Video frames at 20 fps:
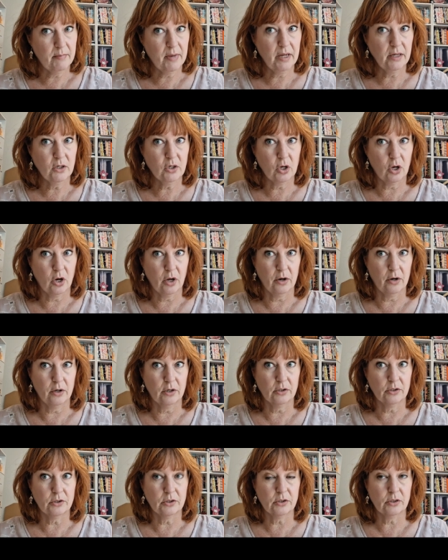my
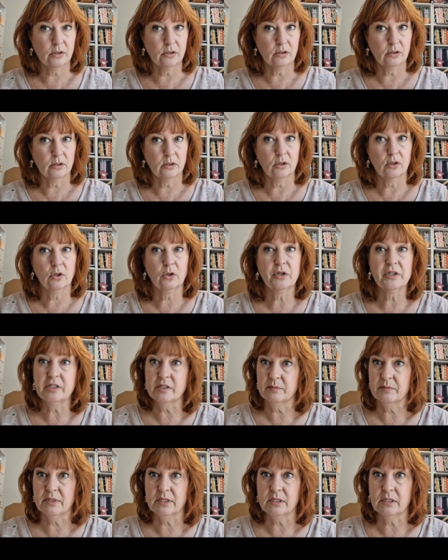daughter's
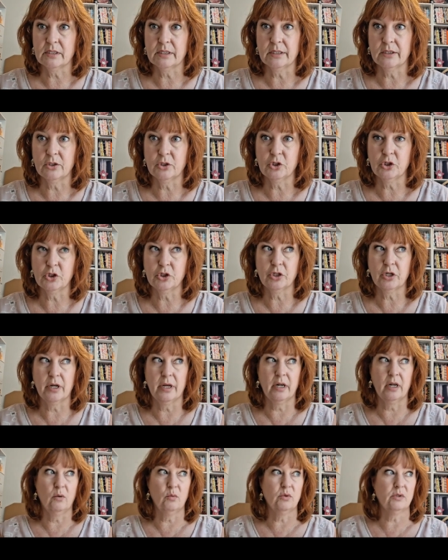Christmas stitch,
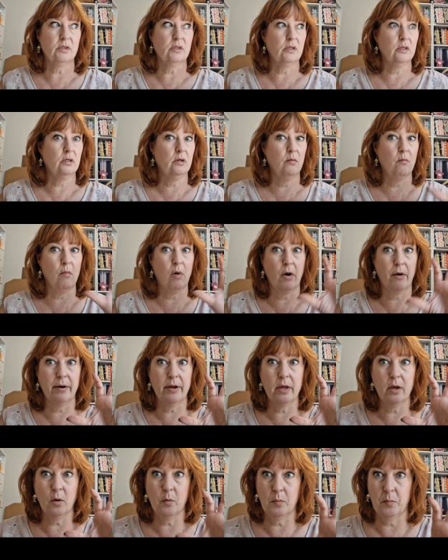and it was the little
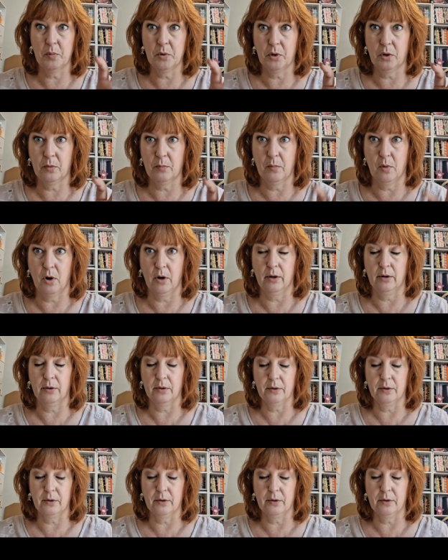Mario bookmark.